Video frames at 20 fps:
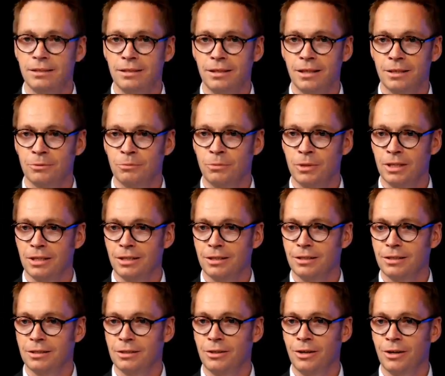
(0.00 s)
Can we?
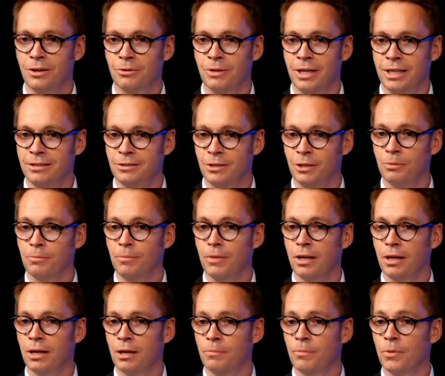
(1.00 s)
All right. So
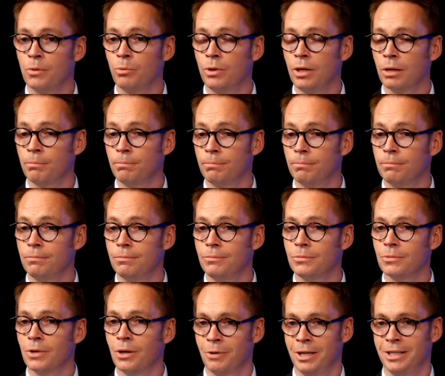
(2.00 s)
we are.
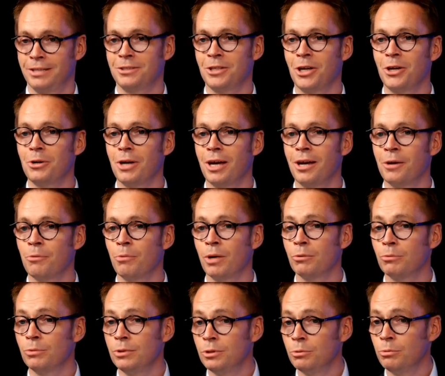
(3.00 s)
All right. So
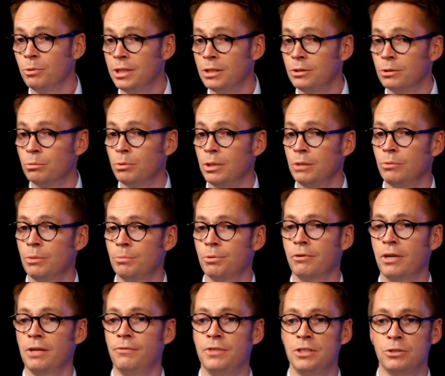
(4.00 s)
what do? We
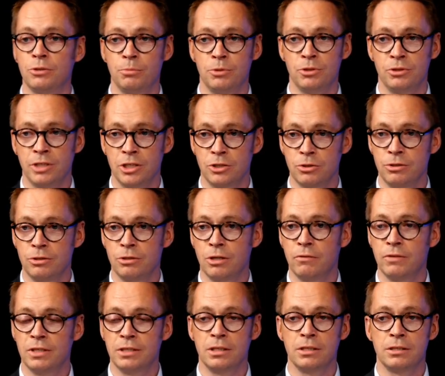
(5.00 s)
provide fiscal representation
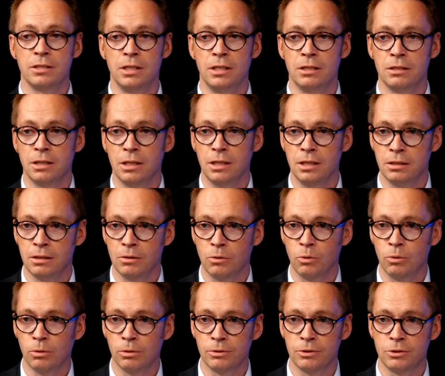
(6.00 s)
services in
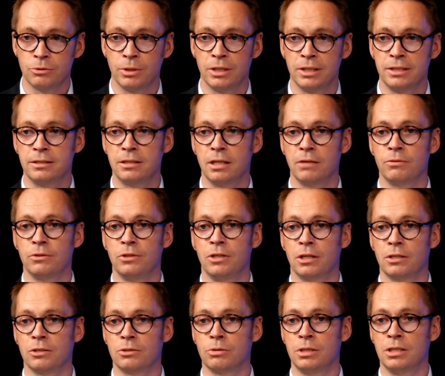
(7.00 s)
all the 27
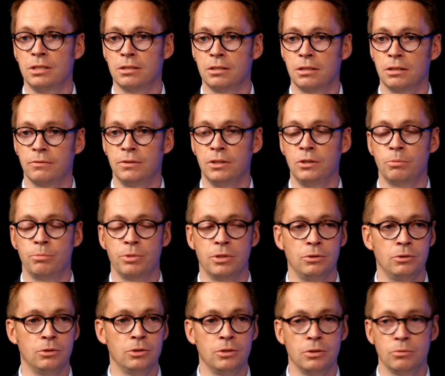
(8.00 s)
countries of the European
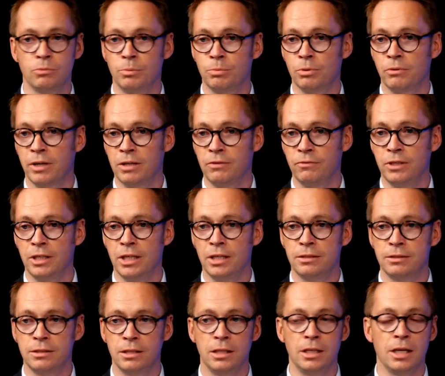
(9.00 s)
Union. We provide
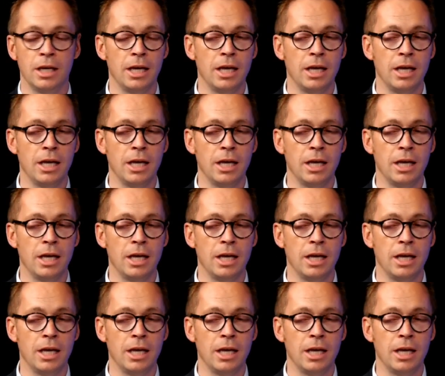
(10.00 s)
VAT